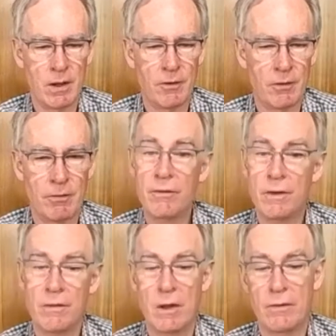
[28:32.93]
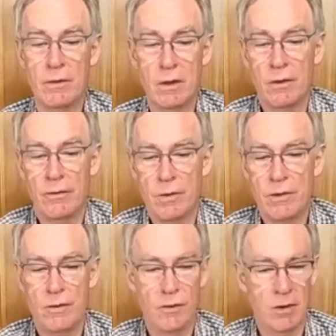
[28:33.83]
It's $55, which
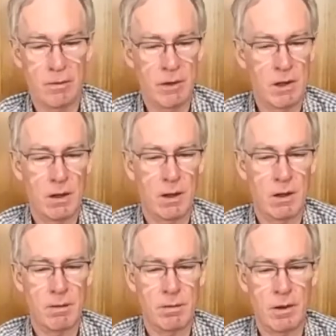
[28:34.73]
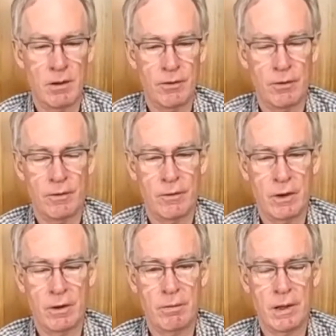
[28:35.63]
is not a particularly high price for a very
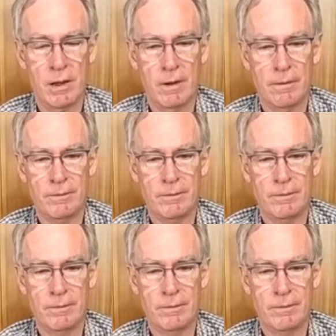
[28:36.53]
good Pinot.